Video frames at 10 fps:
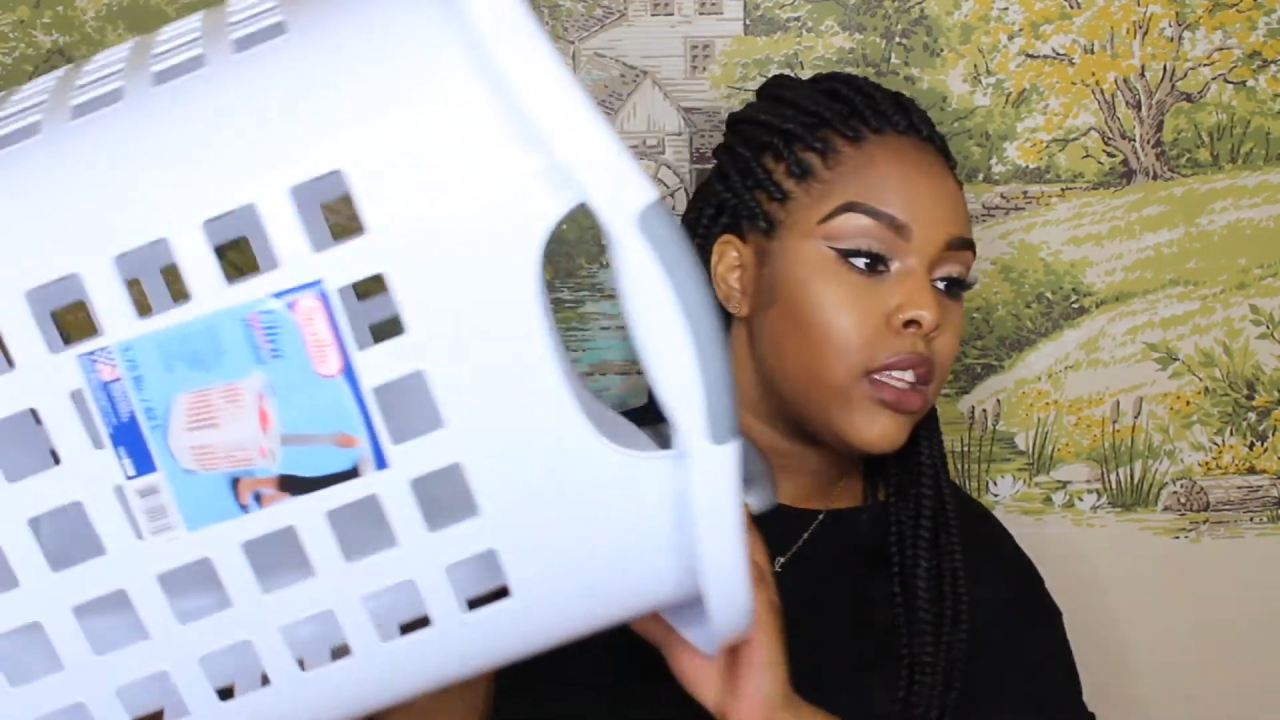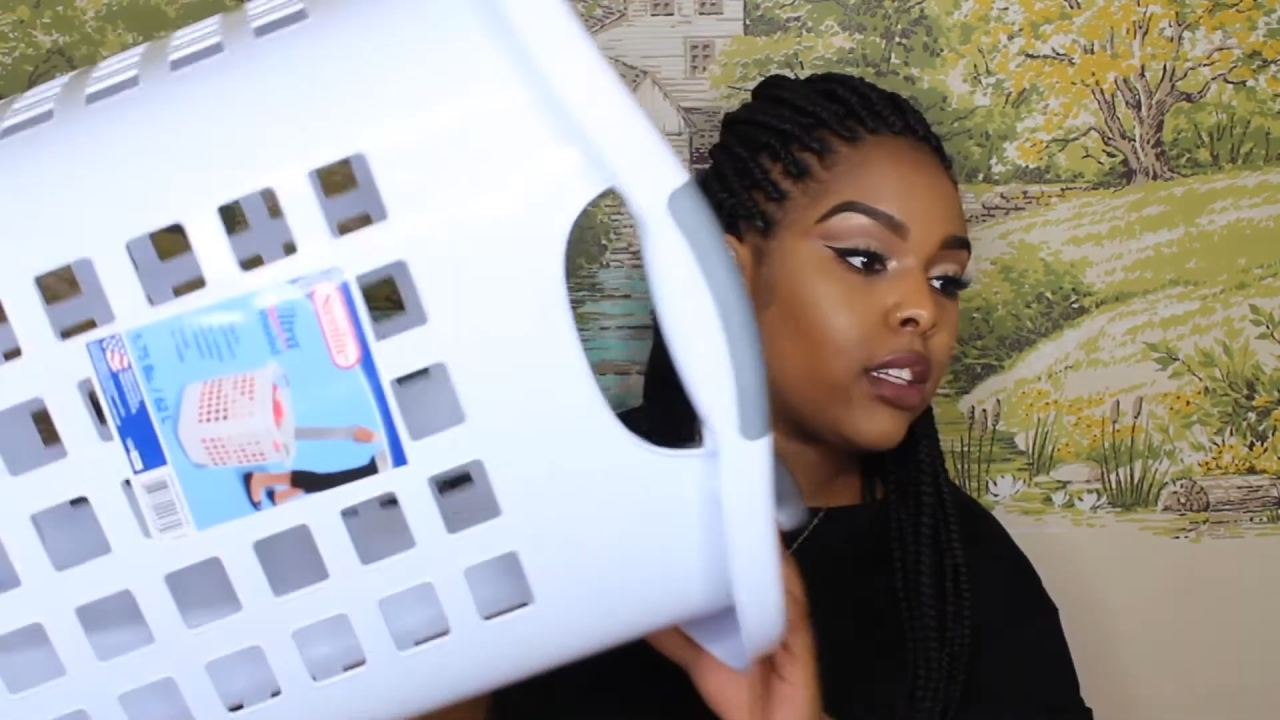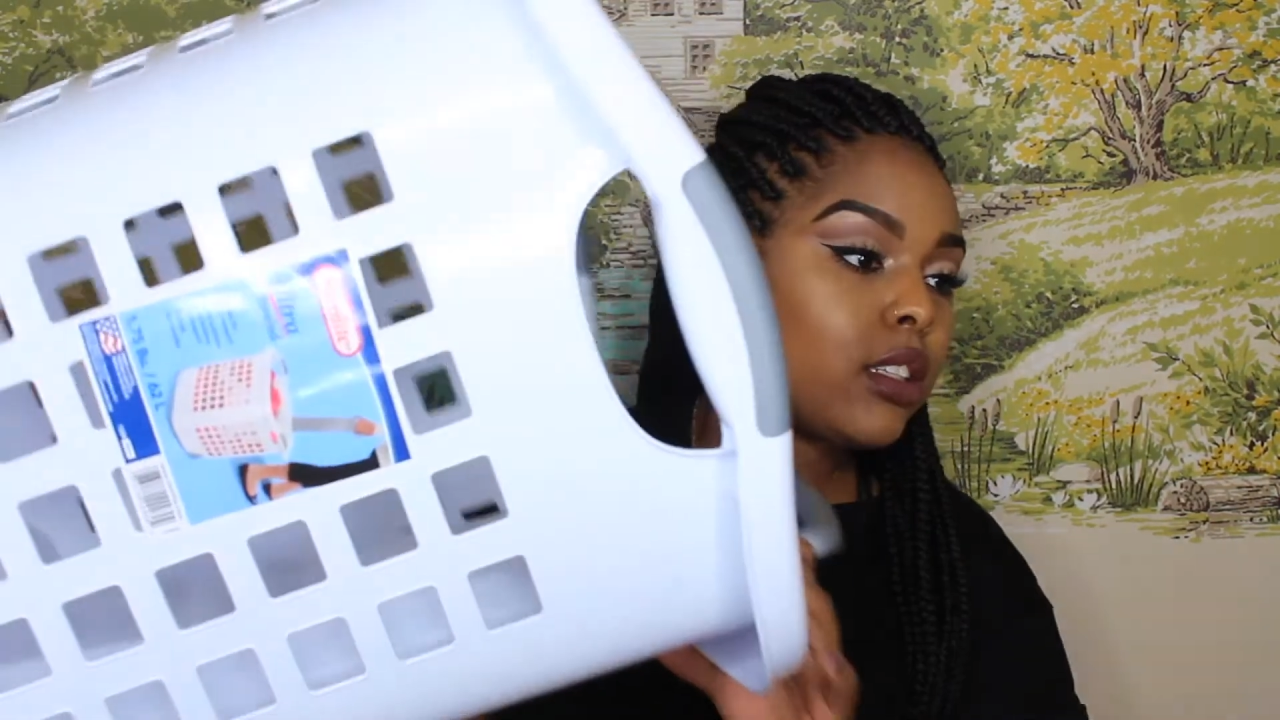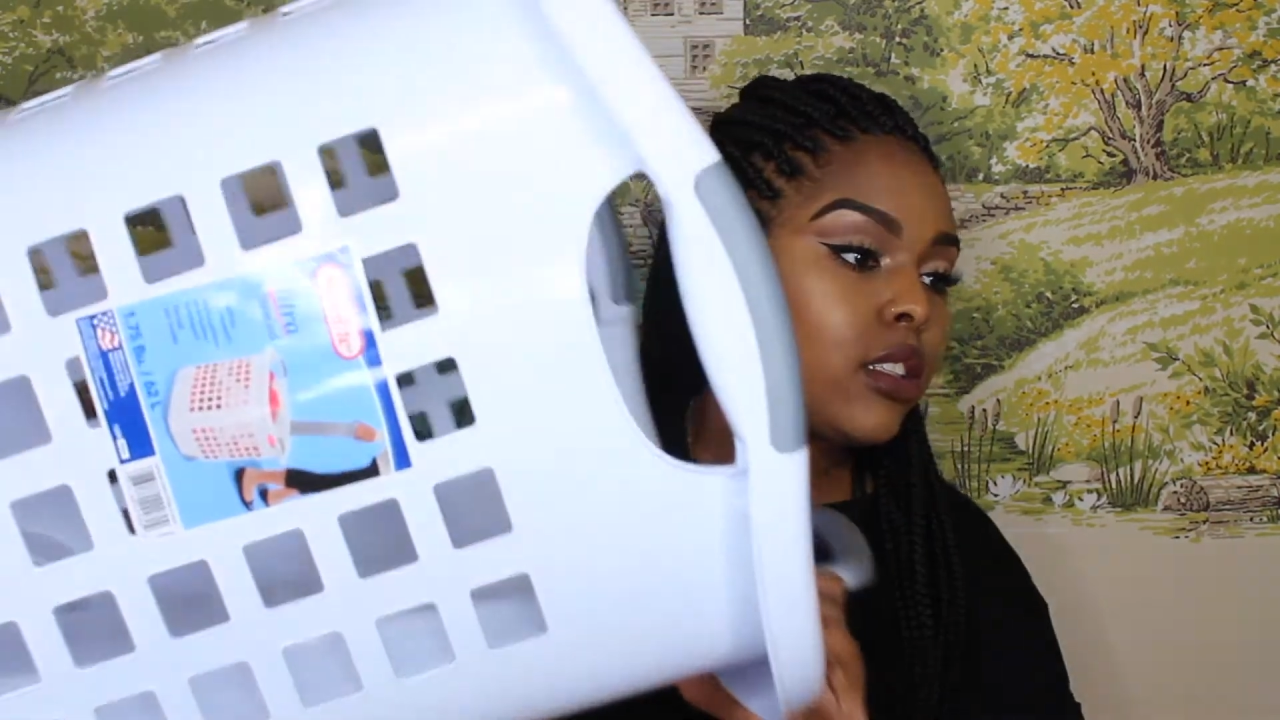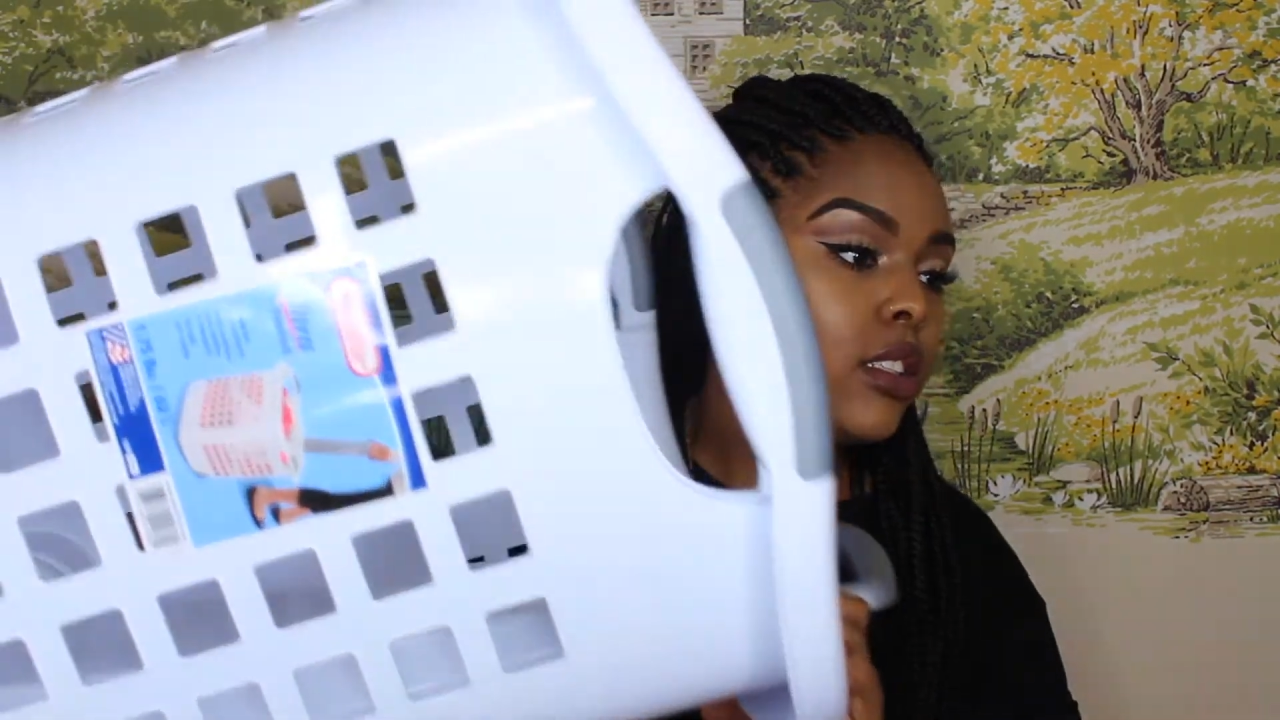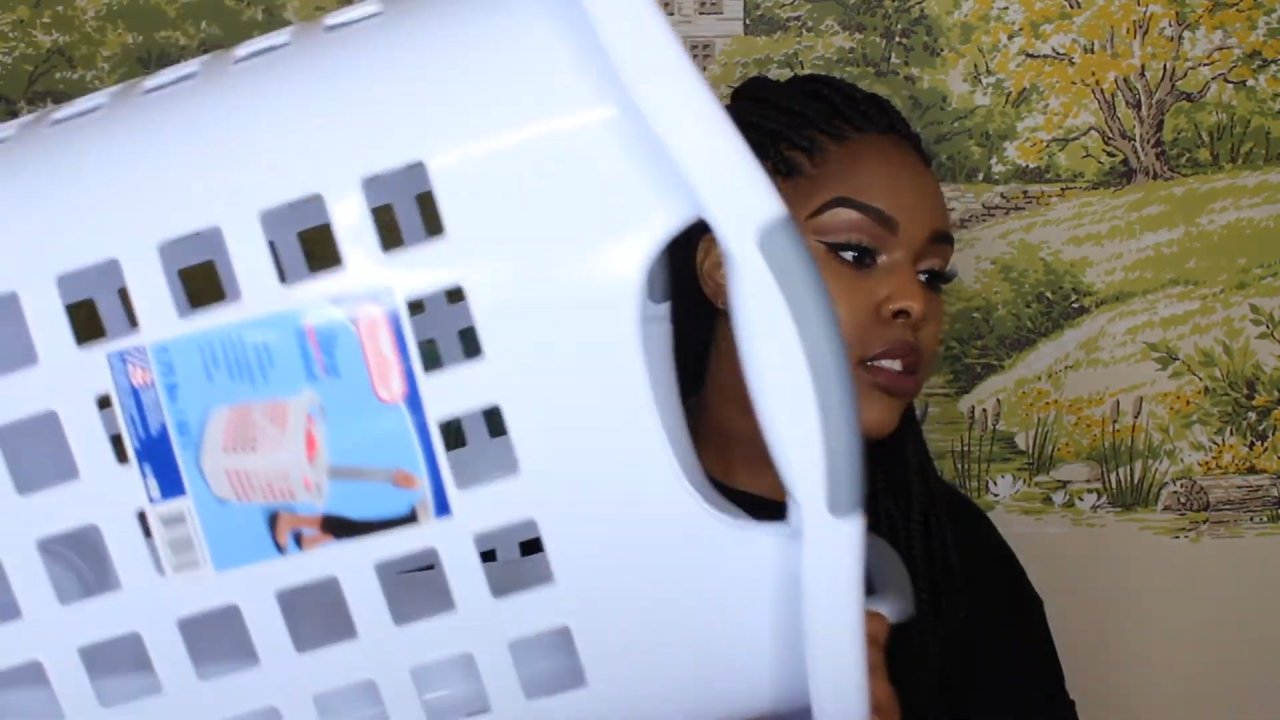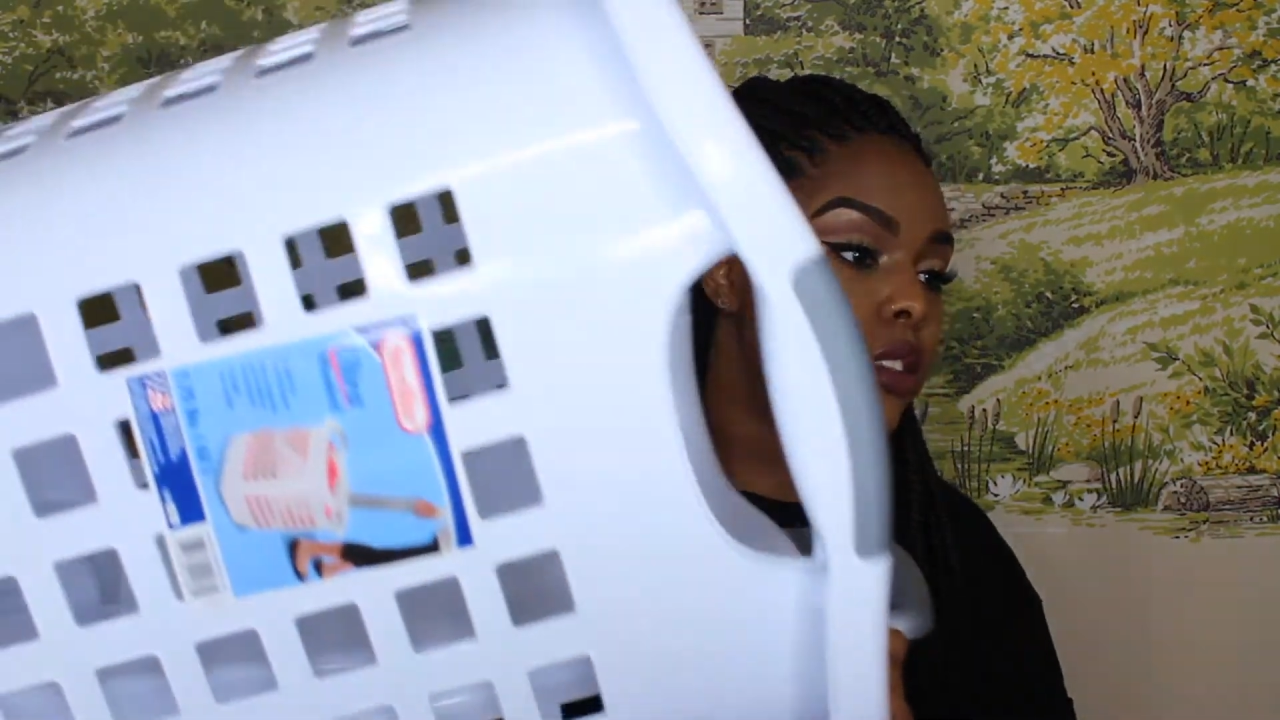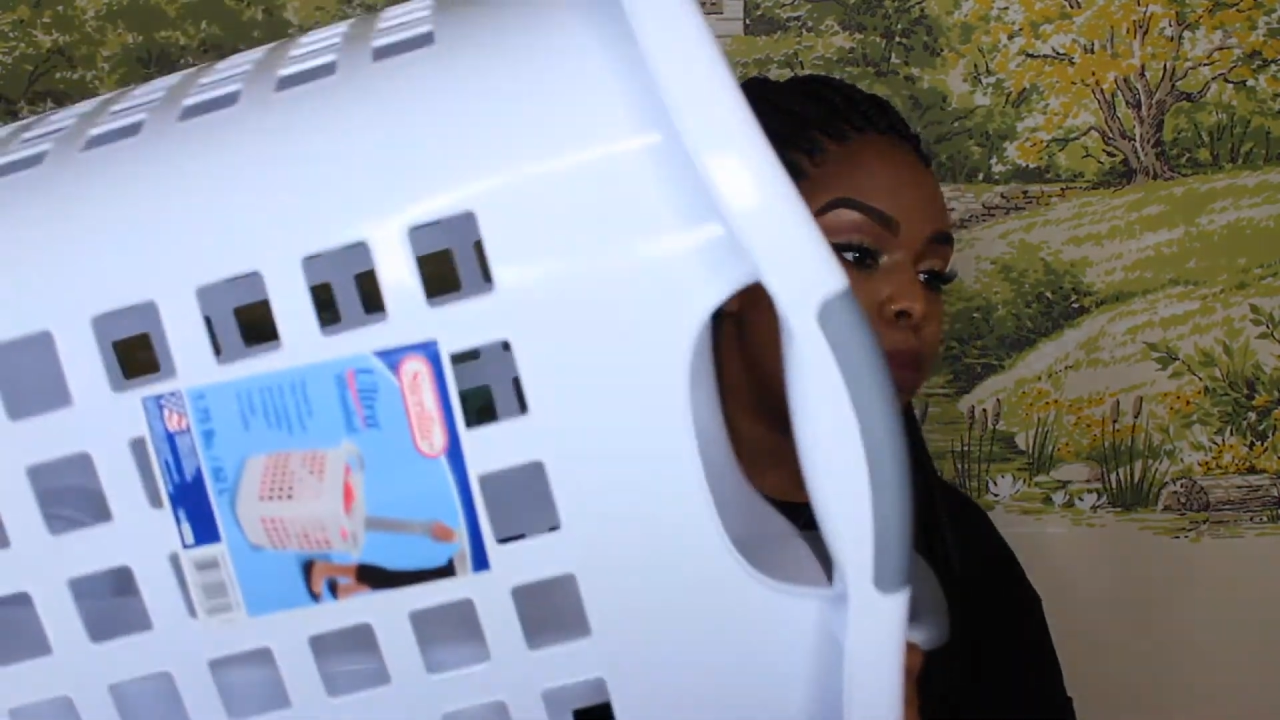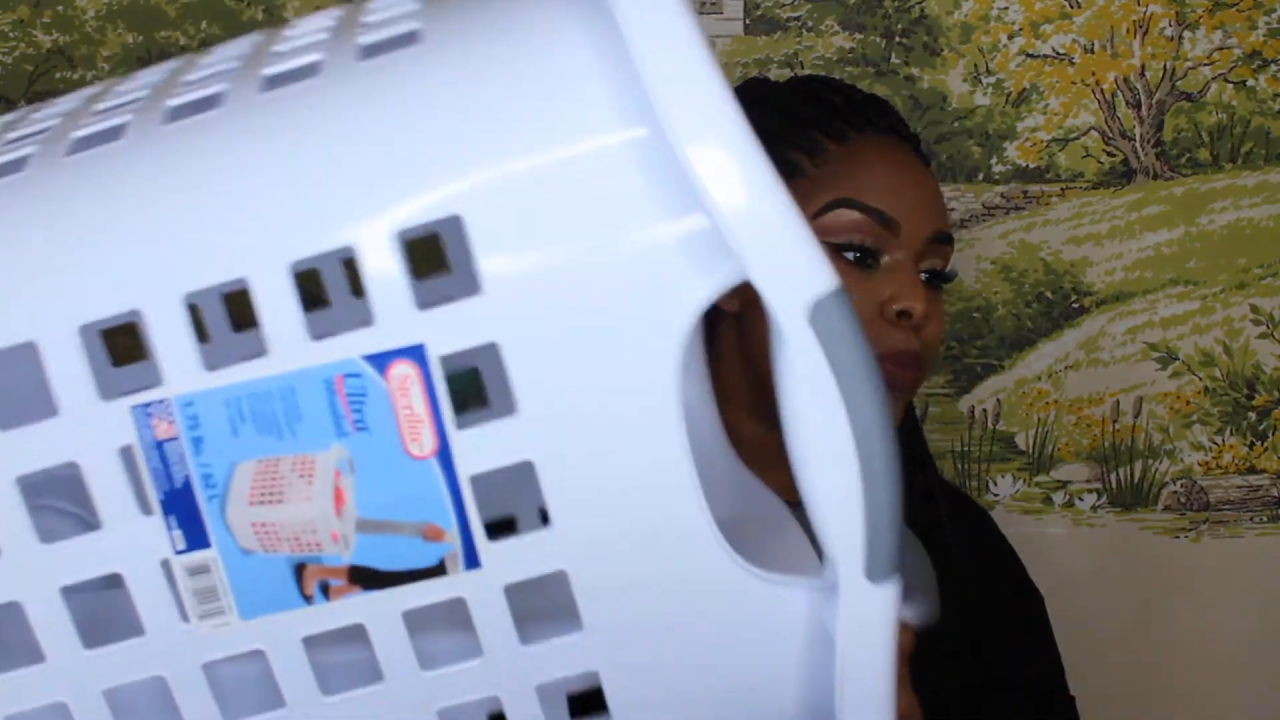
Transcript: this.